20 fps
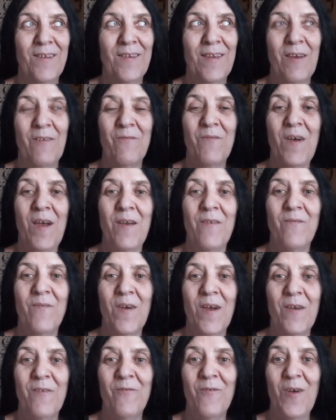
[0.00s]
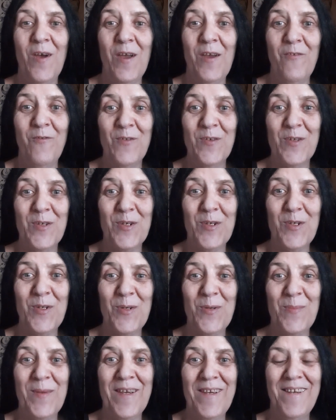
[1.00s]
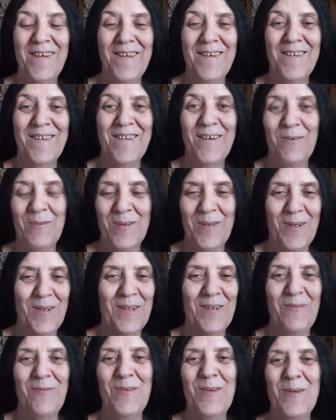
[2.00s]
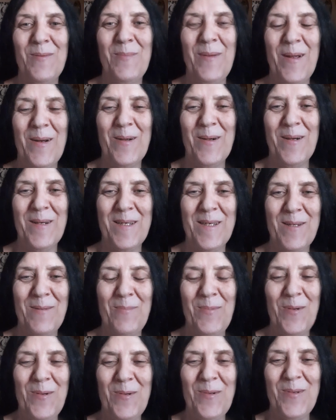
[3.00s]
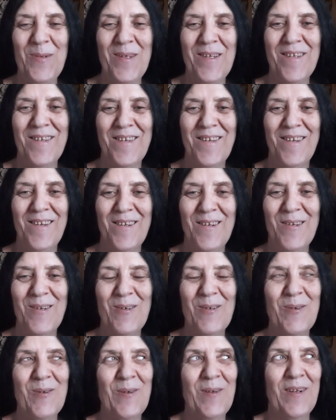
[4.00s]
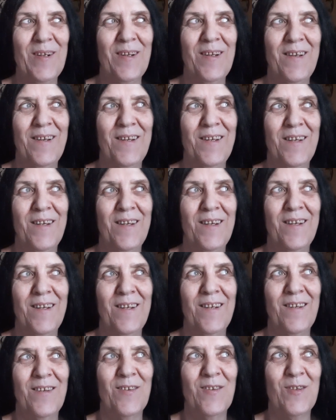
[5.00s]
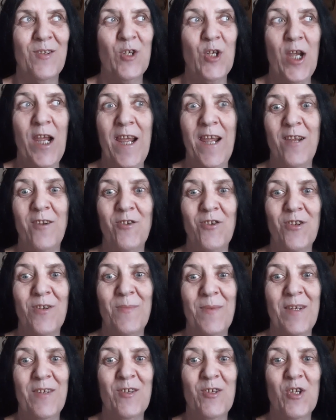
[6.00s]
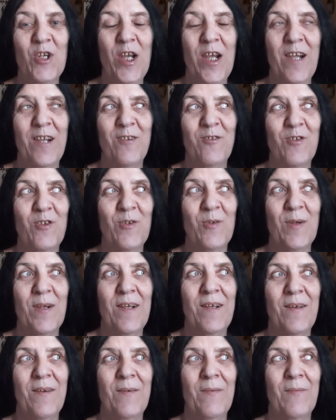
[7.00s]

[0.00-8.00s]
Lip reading: That 555 was to show me I was going to feel better, I suppose. You know? It's change. It means change, right?